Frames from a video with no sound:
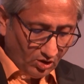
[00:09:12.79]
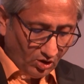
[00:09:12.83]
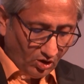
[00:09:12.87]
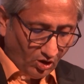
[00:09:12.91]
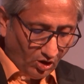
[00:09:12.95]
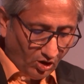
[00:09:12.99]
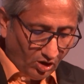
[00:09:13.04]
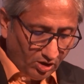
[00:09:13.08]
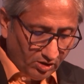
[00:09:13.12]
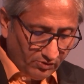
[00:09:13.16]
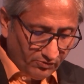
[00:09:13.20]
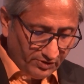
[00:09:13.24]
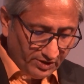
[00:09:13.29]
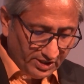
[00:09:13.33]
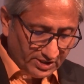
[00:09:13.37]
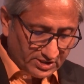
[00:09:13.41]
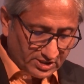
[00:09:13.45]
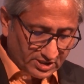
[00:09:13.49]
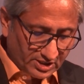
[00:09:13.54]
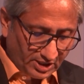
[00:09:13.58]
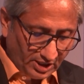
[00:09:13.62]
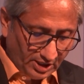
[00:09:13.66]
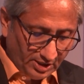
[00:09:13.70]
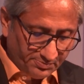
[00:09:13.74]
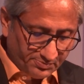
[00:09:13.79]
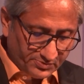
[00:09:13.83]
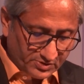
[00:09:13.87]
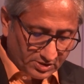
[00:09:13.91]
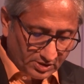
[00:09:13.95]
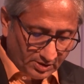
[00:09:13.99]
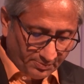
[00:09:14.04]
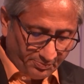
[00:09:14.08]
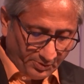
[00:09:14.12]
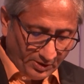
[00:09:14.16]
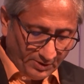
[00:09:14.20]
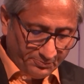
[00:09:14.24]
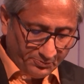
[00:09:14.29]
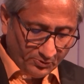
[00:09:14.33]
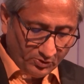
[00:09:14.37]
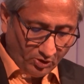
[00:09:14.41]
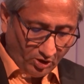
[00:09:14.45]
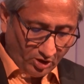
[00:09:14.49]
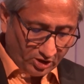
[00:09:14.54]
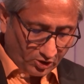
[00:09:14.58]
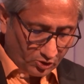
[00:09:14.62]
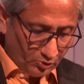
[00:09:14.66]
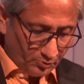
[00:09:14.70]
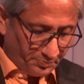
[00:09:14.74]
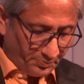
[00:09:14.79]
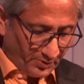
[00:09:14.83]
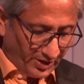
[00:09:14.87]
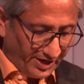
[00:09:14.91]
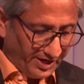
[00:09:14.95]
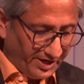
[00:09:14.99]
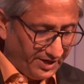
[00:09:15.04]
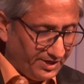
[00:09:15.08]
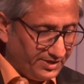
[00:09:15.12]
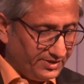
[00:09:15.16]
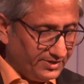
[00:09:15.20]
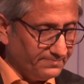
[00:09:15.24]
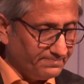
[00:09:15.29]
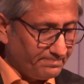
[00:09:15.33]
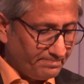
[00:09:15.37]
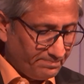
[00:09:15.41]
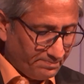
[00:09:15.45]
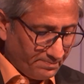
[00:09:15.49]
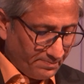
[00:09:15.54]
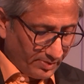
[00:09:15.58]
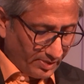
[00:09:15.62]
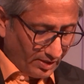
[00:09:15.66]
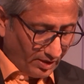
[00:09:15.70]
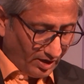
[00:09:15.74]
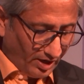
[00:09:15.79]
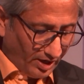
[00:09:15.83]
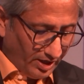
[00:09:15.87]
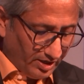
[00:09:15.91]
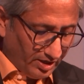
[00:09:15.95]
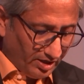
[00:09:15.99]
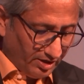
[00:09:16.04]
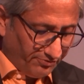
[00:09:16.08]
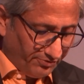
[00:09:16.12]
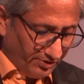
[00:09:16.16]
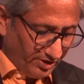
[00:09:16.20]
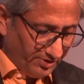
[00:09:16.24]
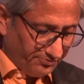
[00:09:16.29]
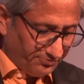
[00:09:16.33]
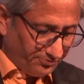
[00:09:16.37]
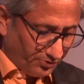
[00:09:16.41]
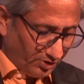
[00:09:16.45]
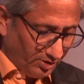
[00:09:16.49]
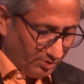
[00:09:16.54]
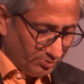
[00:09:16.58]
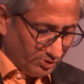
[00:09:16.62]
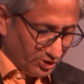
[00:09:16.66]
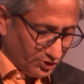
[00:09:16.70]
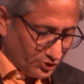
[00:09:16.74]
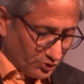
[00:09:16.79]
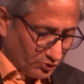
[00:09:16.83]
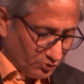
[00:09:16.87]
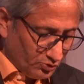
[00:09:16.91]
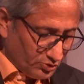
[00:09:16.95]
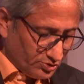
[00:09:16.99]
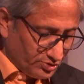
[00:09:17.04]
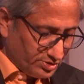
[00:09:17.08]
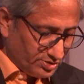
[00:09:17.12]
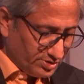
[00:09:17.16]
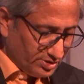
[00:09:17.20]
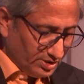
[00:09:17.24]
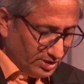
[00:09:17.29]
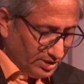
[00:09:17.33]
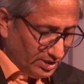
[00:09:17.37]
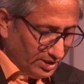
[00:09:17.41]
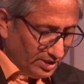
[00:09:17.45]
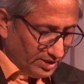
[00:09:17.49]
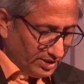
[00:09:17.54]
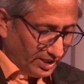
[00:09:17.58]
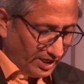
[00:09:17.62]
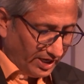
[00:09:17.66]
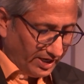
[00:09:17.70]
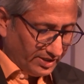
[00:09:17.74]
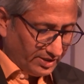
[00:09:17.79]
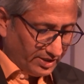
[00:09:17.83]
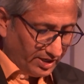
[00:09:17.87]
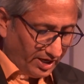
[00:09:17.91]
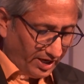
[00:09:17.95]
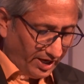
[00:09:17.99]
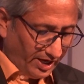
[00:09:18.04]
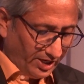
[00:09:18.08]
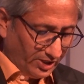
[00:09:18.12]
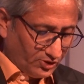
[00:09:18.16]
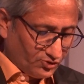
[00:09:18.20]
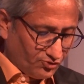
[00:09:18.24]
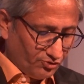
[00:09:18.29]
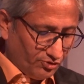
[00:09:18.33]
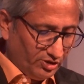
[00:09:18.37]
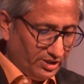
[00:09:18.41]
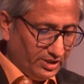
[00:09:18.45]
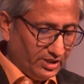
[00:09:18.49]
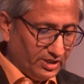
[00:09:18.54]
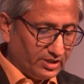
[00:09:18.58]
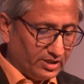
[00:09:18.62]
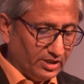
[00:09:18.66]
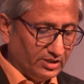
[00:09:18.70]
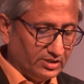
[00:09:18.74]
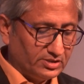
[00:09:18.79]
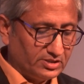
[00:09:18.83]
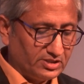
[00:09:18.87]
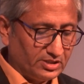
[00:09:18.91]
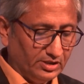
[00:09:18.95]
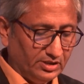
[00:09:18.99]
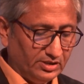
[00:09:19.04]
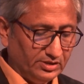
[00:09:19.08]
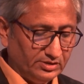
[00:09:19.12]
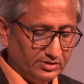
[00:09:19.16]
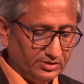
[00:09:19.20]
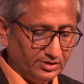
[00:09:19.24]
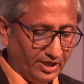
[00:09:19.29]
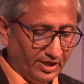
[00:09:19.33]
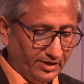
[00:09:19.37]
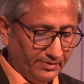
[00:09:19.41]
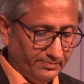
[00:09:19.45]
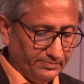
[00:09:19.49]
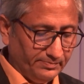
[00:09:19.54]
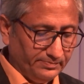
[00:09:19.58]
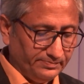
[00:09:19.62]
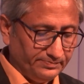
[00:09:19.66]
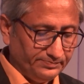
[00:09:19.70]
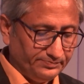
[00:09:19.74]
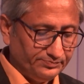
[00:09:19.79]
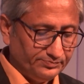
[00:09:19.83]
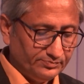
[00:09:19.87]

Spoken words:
always keeps the people occupied and away from issues that actually concern them.